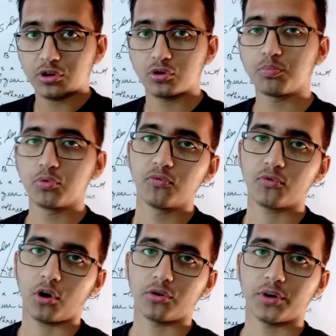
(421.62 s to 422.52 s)
to prove
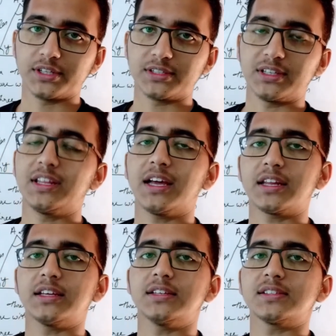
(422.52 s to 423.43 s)
congruency. There
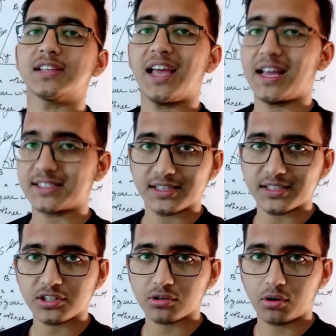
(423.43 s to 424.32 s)
is
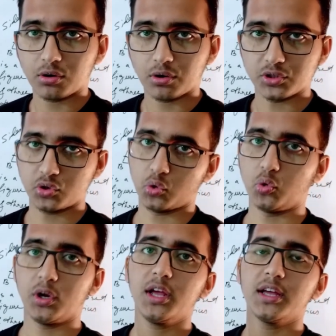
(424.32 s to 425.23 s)
SSS congruency rule,
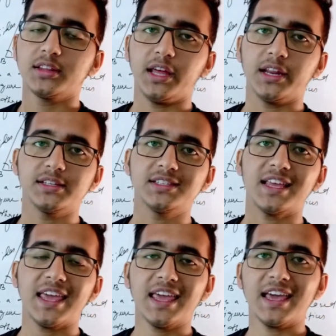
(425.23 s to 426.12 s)
there is
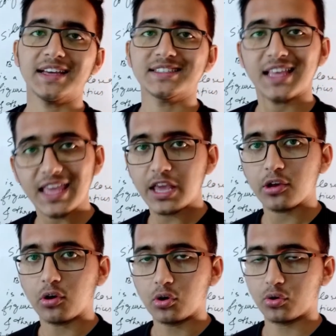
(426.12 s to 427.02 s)
ASA
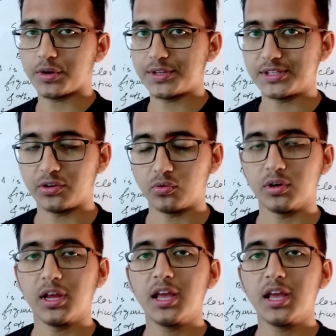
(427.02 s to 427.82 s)
congruency rule,